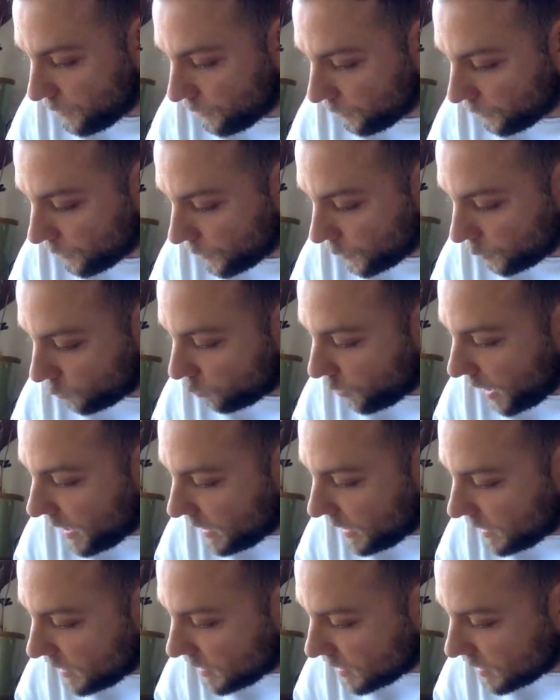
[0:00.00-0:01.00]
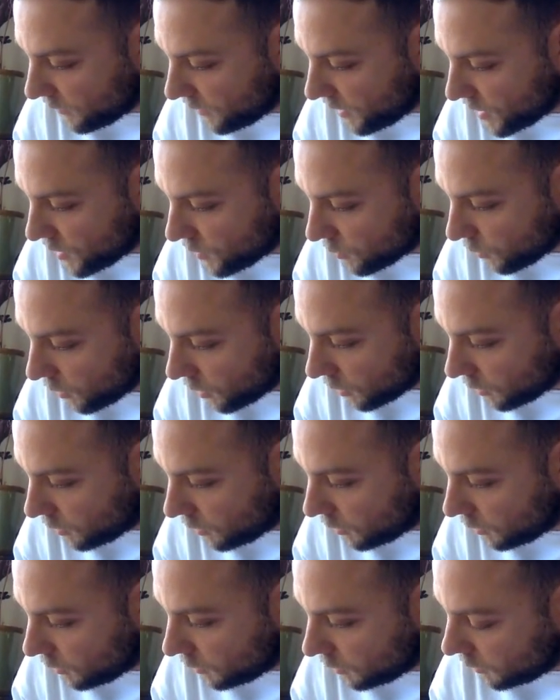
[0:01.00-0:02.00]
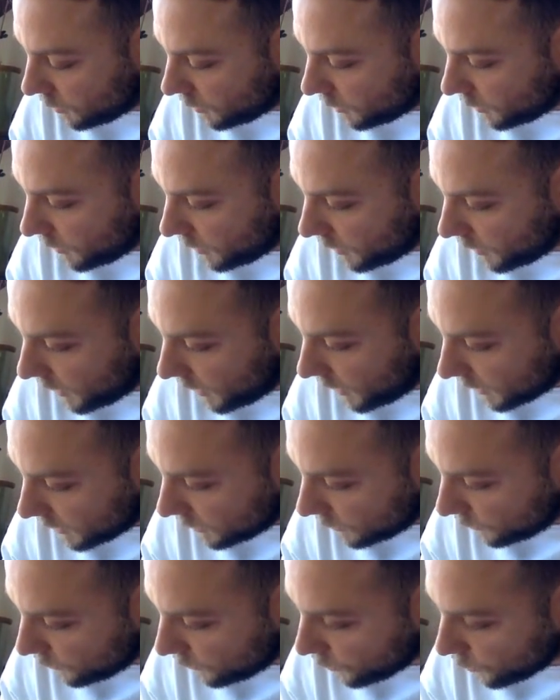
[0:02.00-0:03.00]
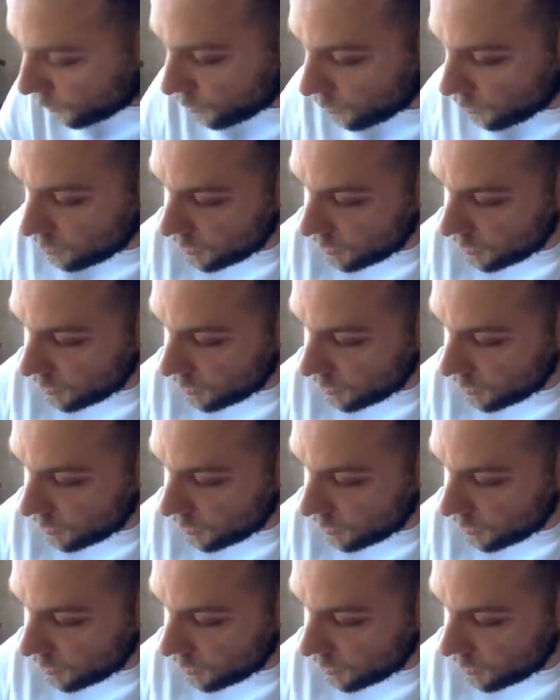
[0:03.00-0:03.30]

radius of this one is 4.